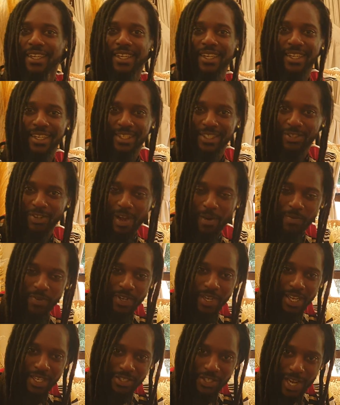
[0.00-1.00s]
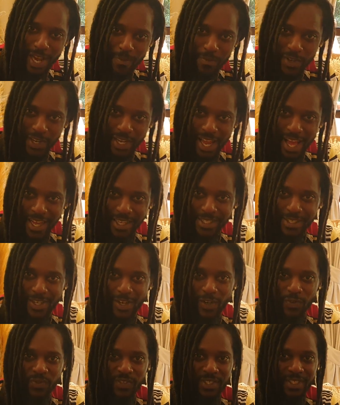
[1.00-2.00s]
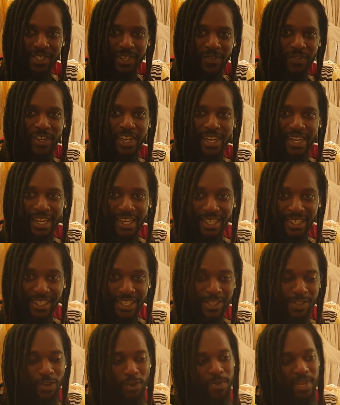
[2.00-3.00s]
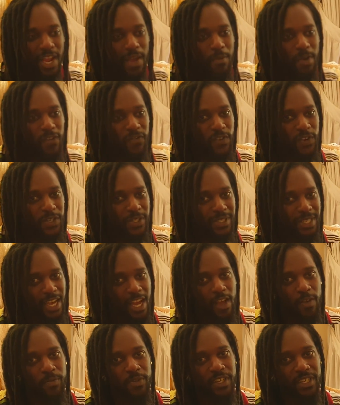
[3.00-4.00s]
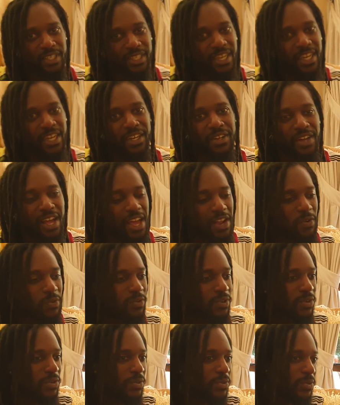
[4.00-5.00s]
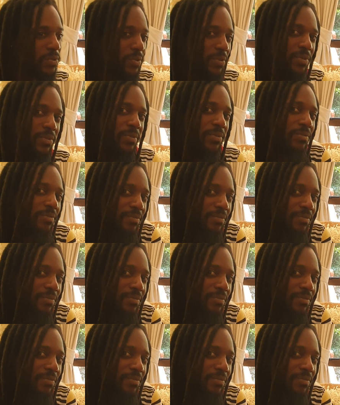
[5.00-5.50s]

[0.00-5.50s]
And chop your locks off and stuff like that. They told me that my first time here. Now, I don't know.